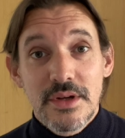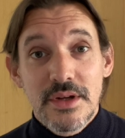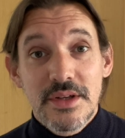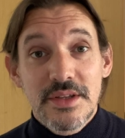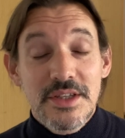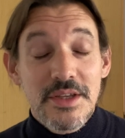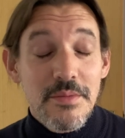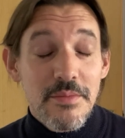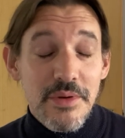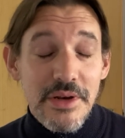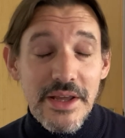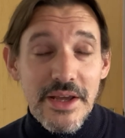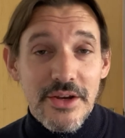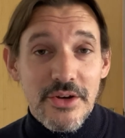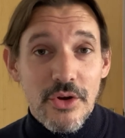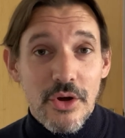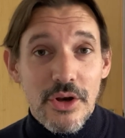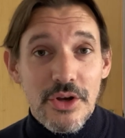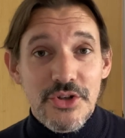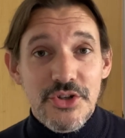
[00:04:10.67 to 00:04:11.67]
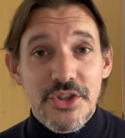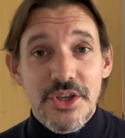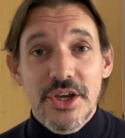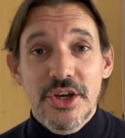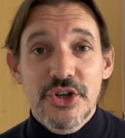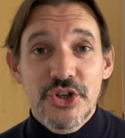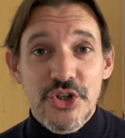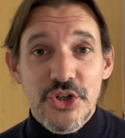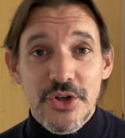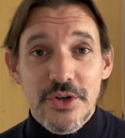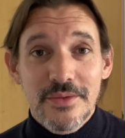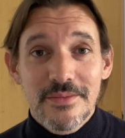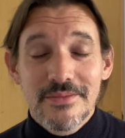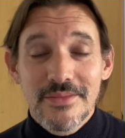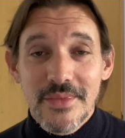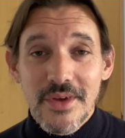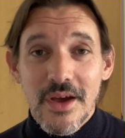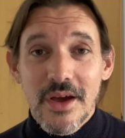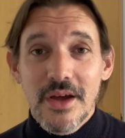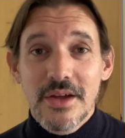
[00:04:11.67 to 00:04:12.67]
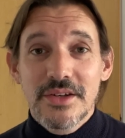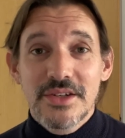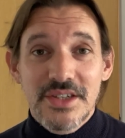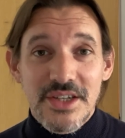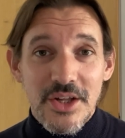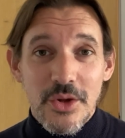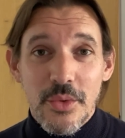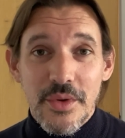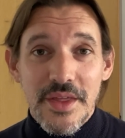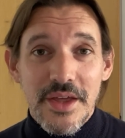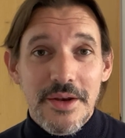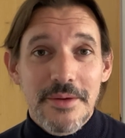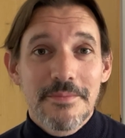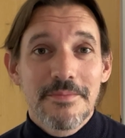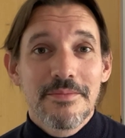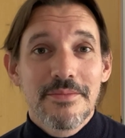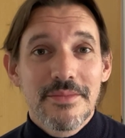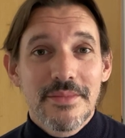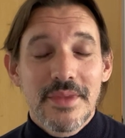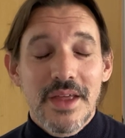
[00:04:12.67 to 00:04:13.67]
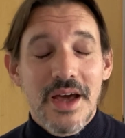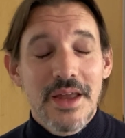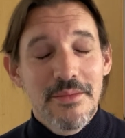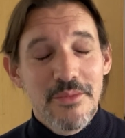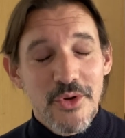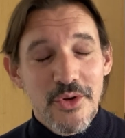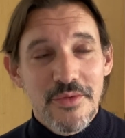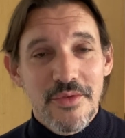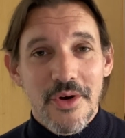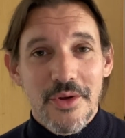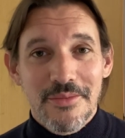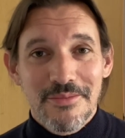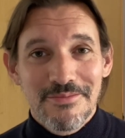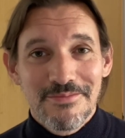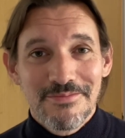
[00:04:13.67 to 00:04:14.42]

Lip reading: Simply acknowledge the issue, deal with it, and move on.